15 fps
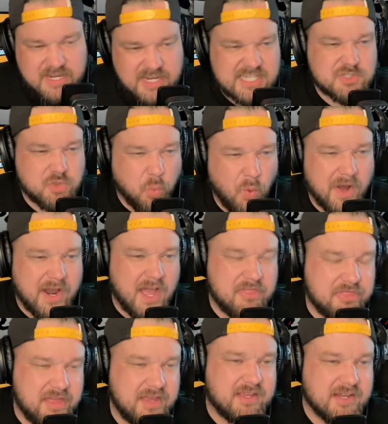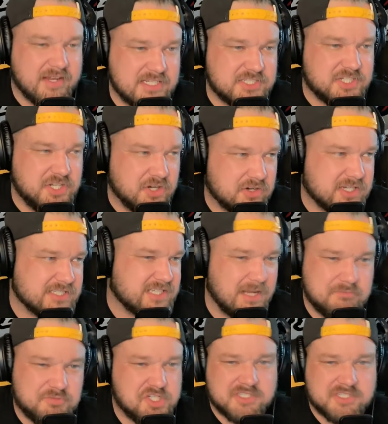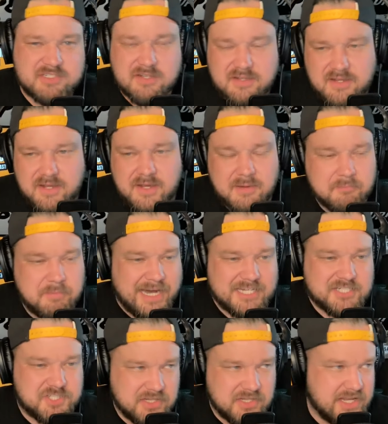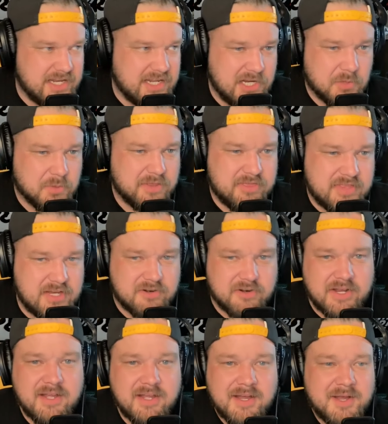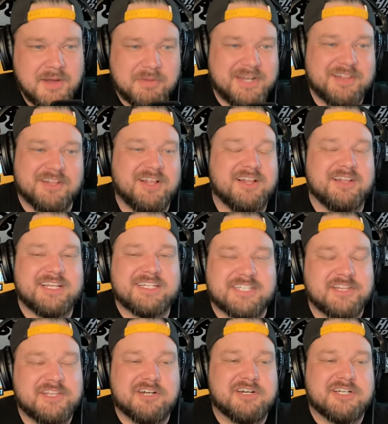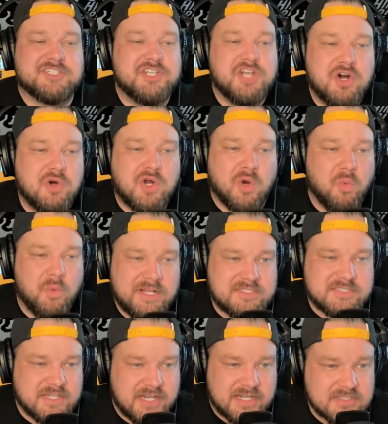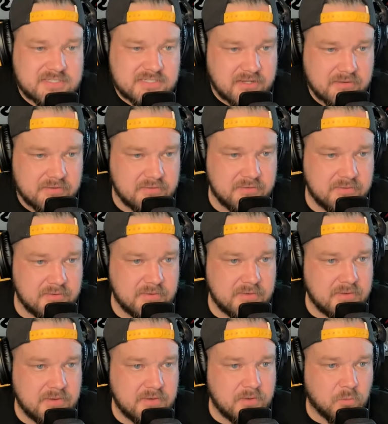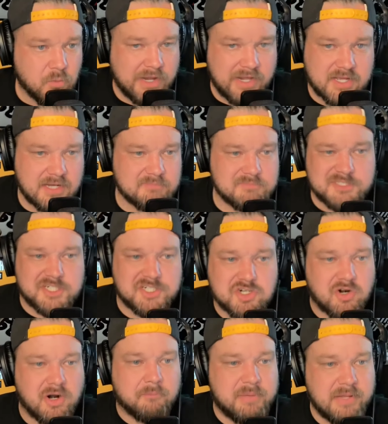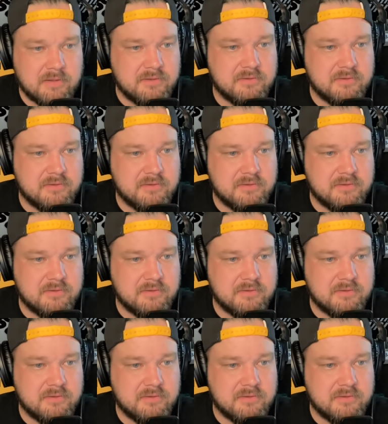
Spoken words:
is what I think it is, you know, because I'm just postulating here with theory. But listen, there is no coincidence when it comes to Trump.